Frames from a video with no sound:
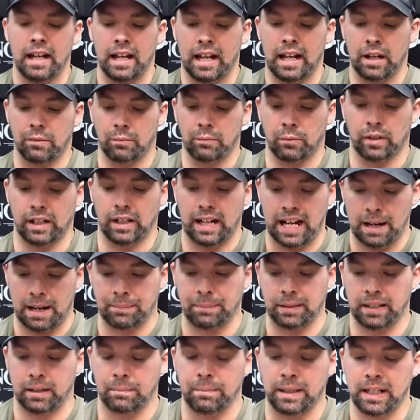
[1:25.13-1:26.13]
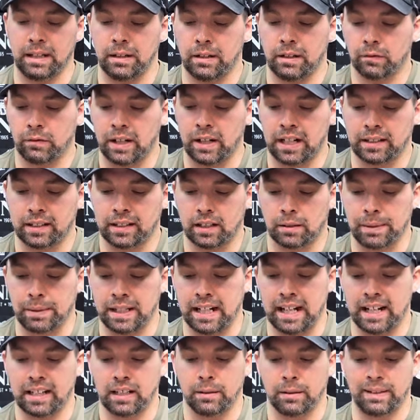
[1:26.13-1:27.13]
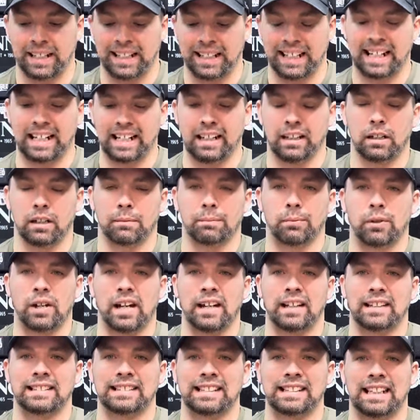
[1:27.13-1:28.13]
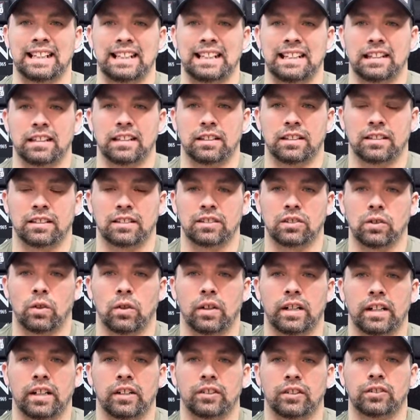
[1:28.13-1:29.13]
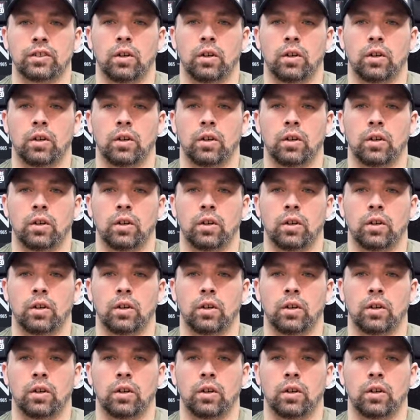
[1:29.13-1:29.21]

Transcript: and we're happy to be right there behind them and getting their products in the store here.